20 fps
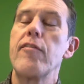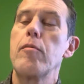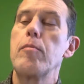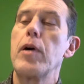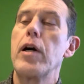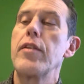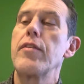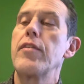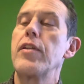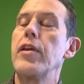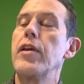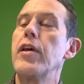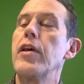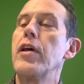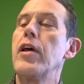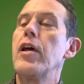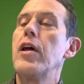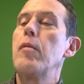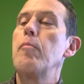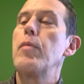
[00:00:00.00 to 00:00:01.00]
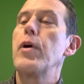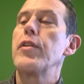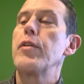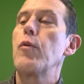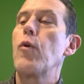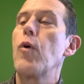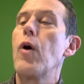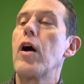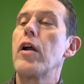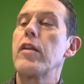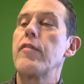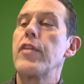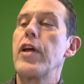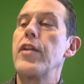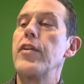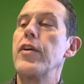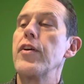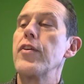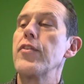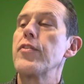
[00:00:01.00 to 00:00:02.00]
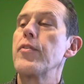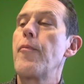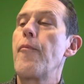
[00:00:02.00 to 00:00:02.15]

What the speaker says: but the quality of the ideas.